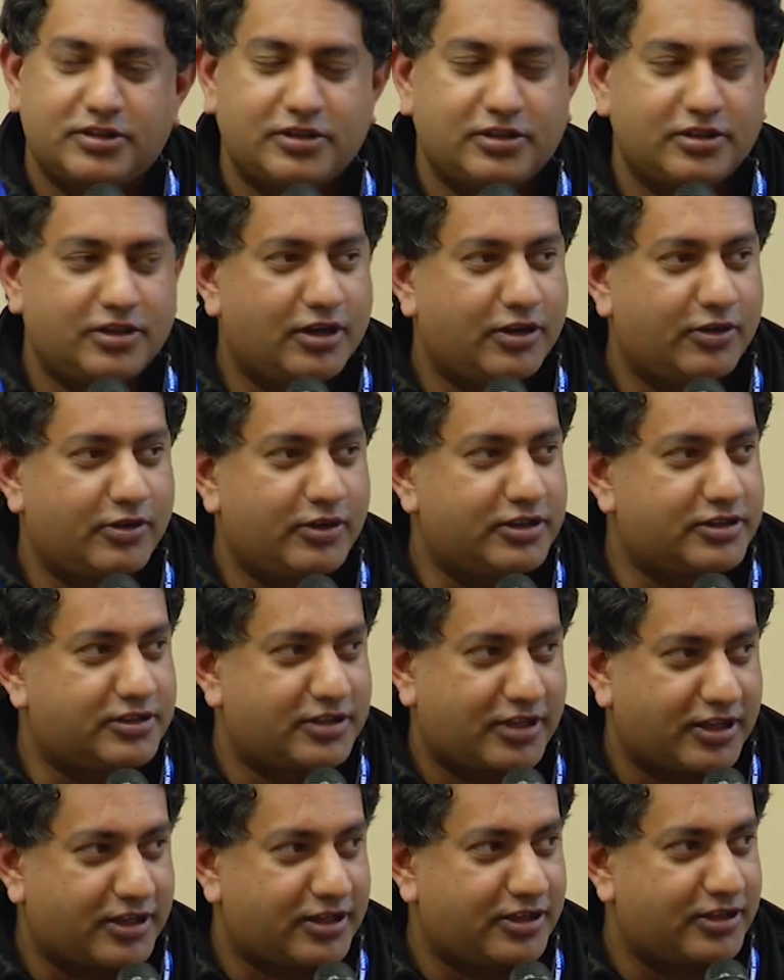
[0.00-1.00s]
It's
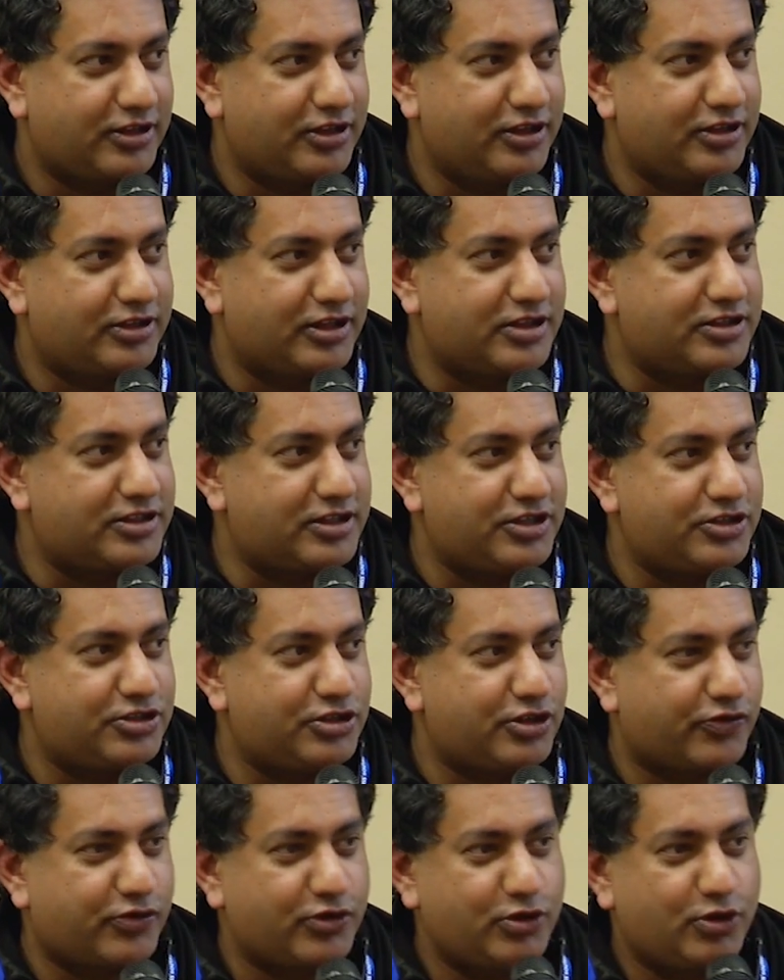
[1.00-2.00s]
like, it's
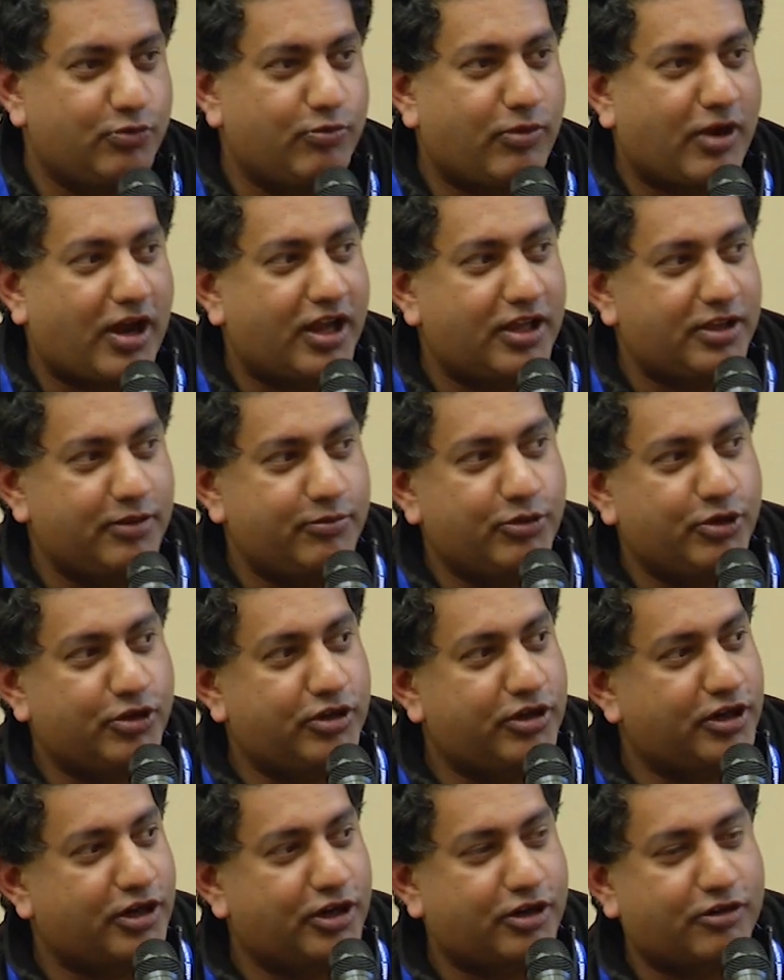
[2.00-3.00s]
easier for you to buy the
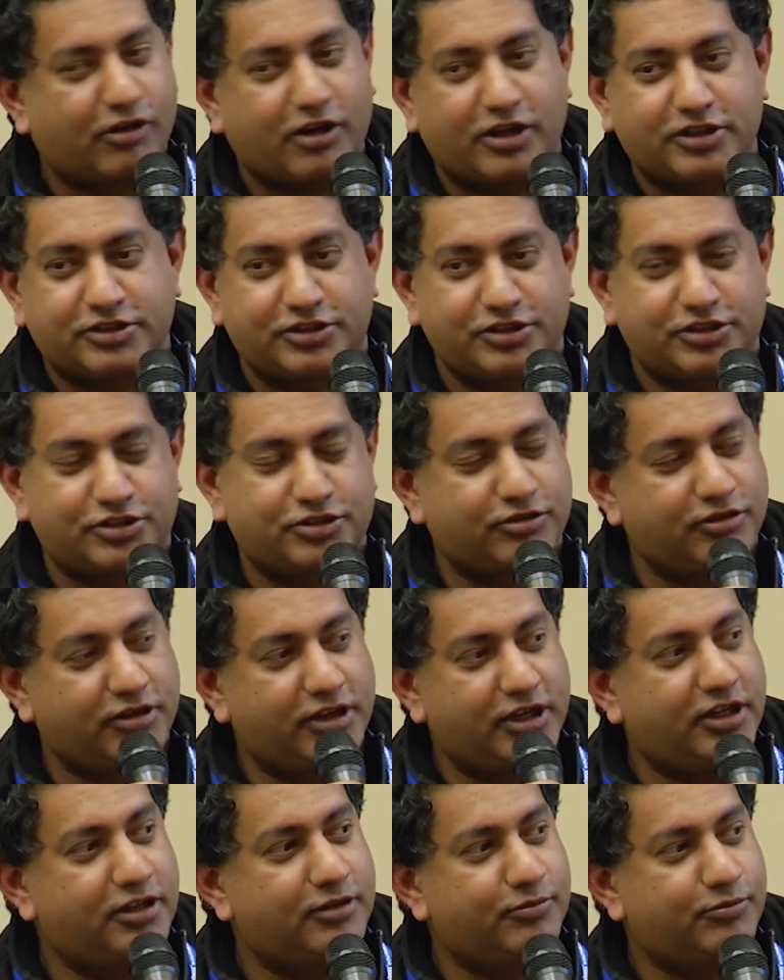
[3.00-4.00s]
building across the
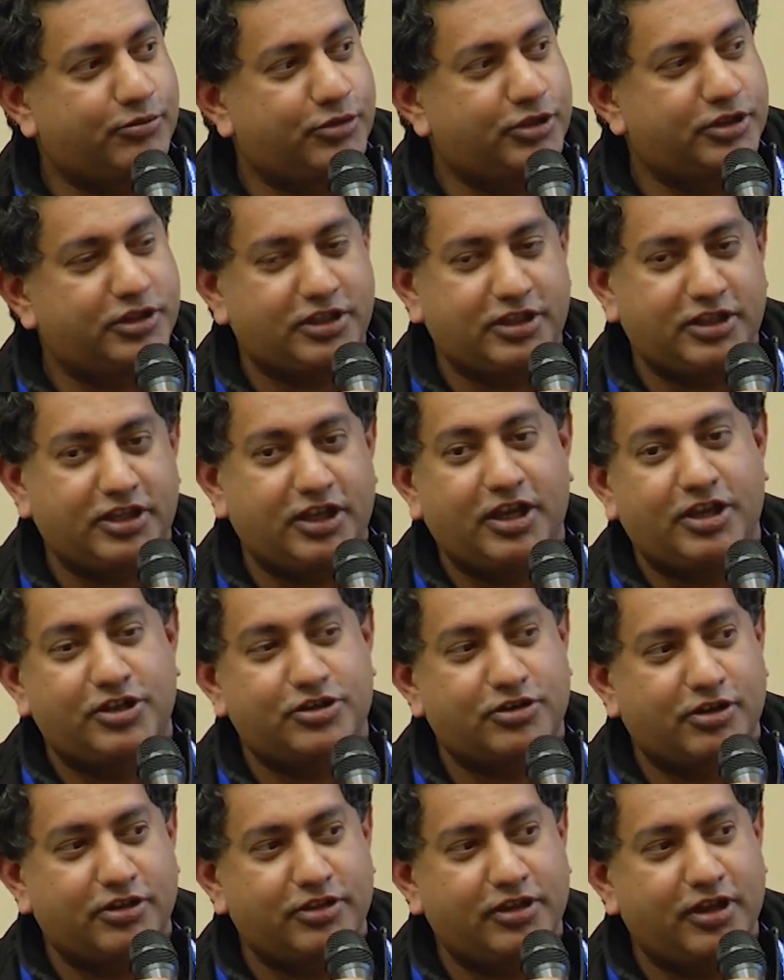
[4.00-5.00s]
street, put the
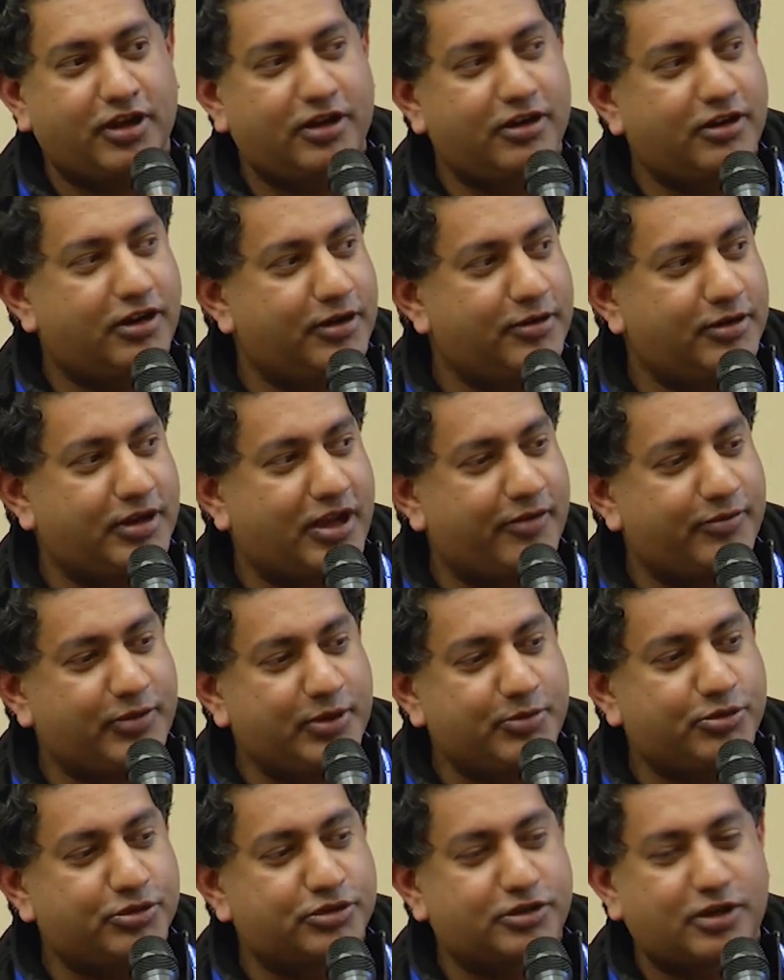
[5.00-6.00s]
EHR there, and have
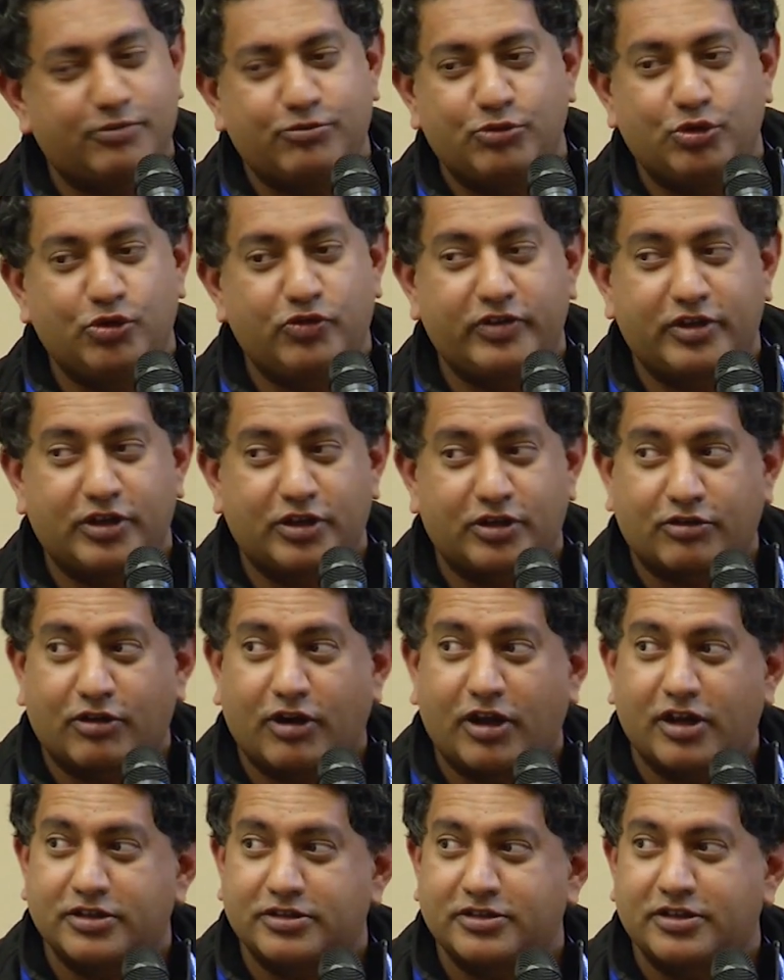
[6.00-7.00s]
people start moving
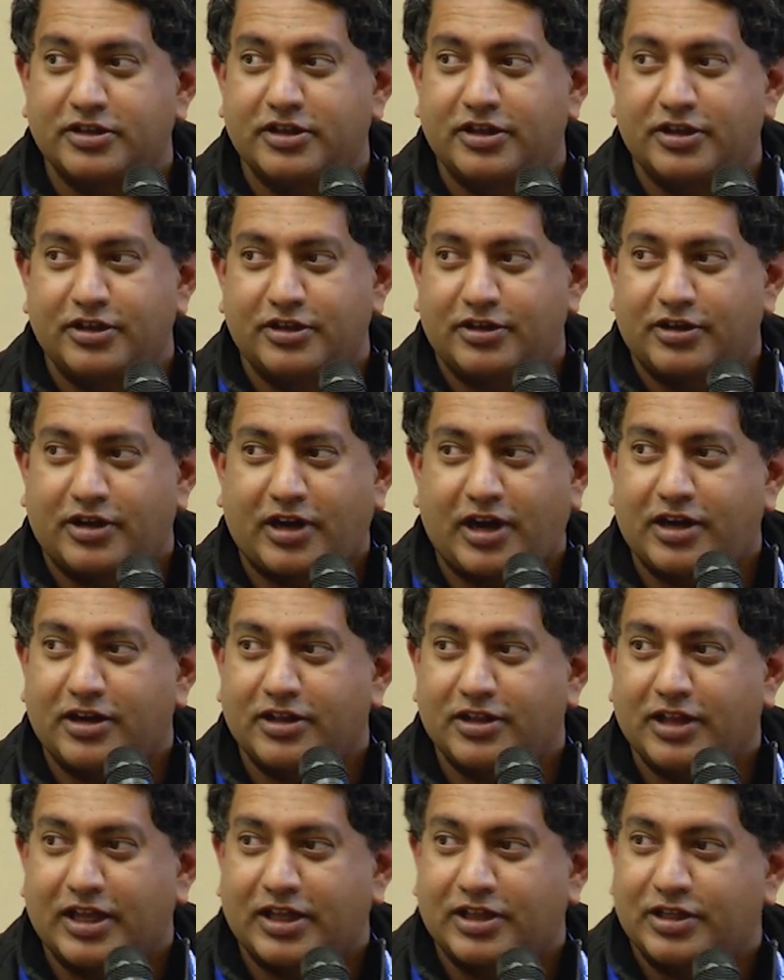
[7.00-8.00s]
across. Higher
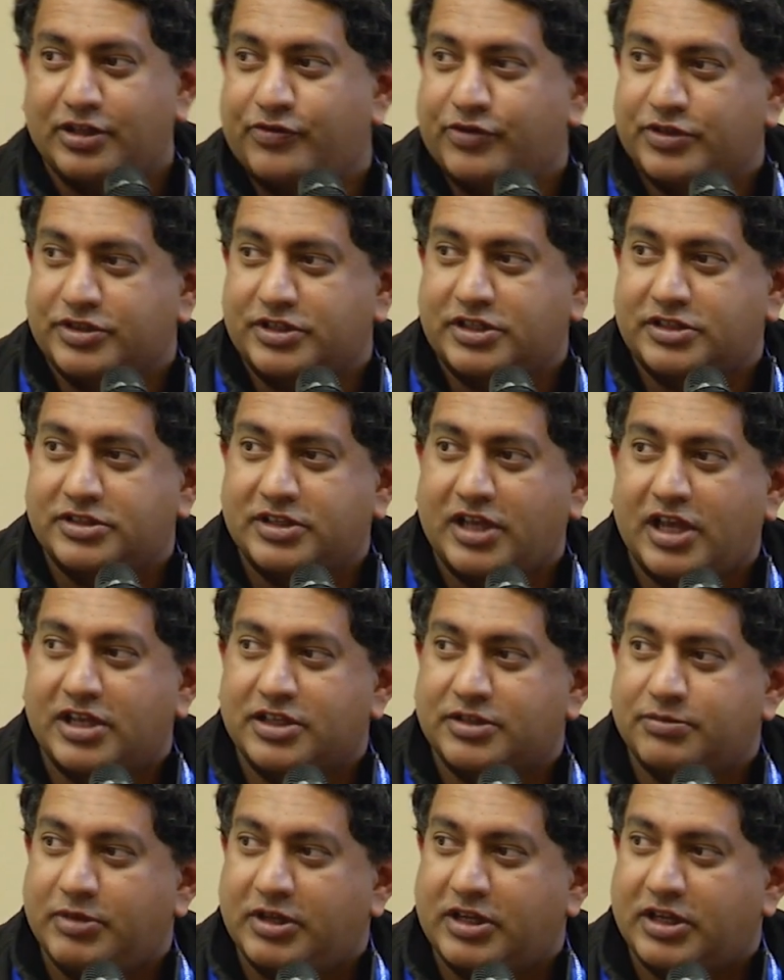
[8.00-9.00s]
likelihood for
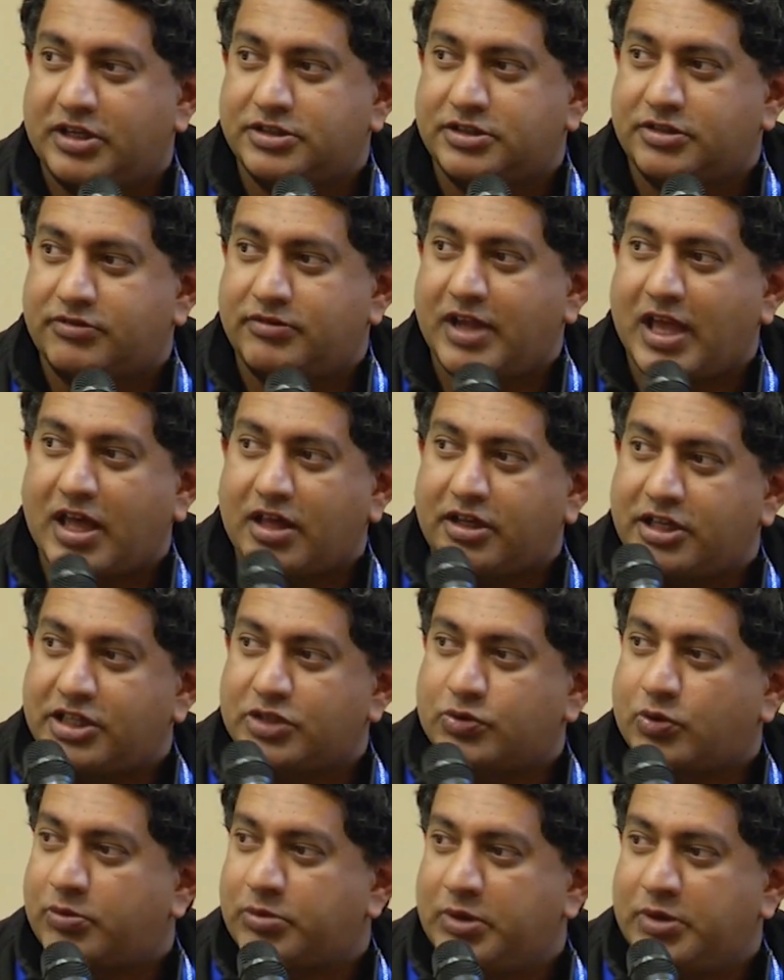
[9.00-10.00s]
success, because the reality
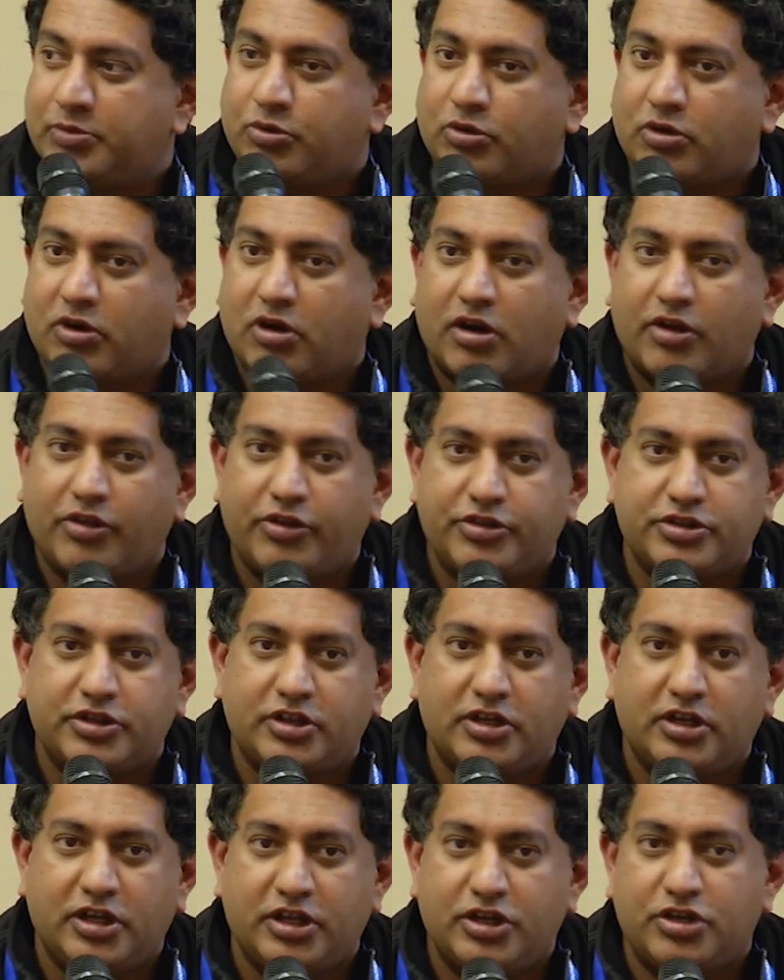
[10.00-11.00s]
is where people are. There's
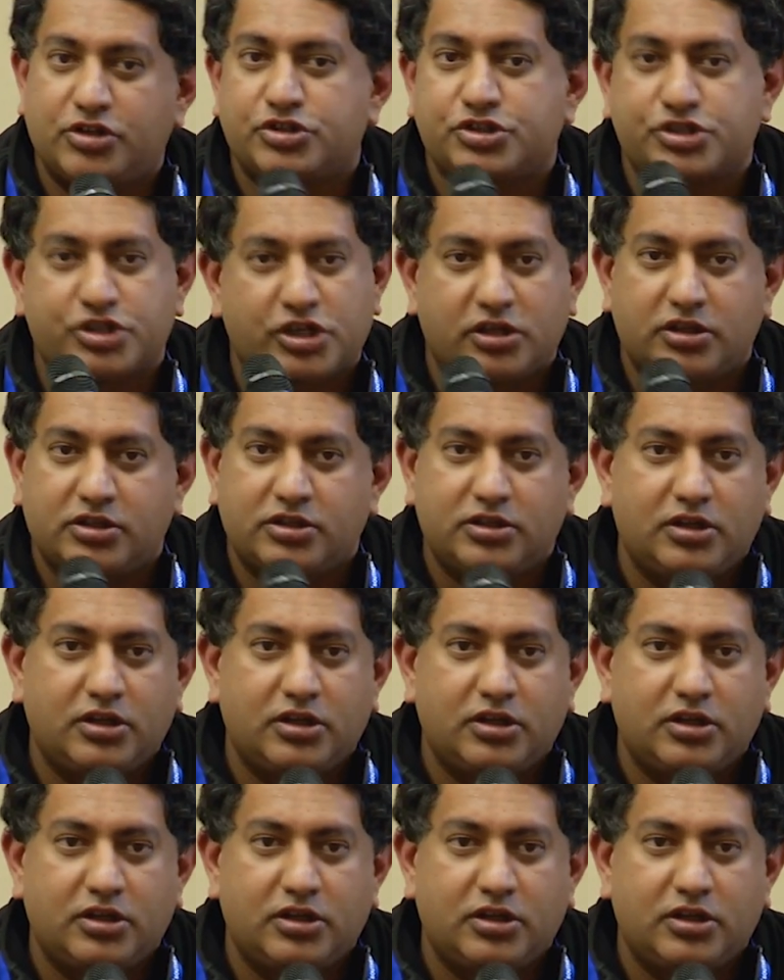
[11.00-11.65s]
an inertia